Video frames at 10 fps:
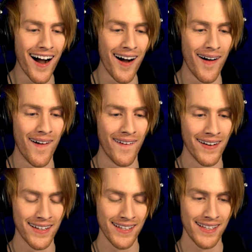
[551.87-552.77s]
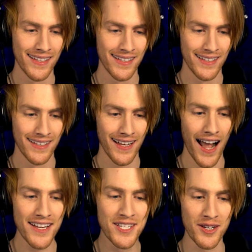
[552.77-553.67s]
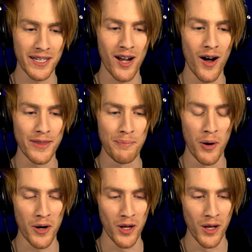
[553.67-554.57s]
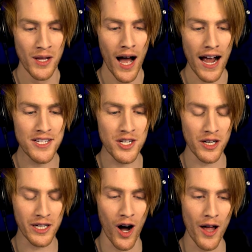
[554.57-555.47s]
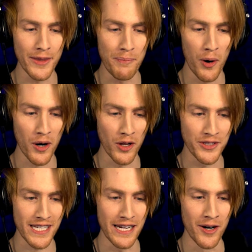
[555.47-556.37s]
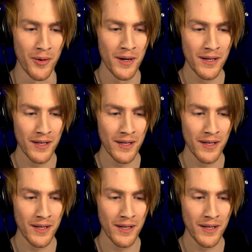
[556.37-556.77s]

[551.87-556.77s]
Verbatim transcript: oh, that's not good. I should have called the portal. I should have called the portal to you.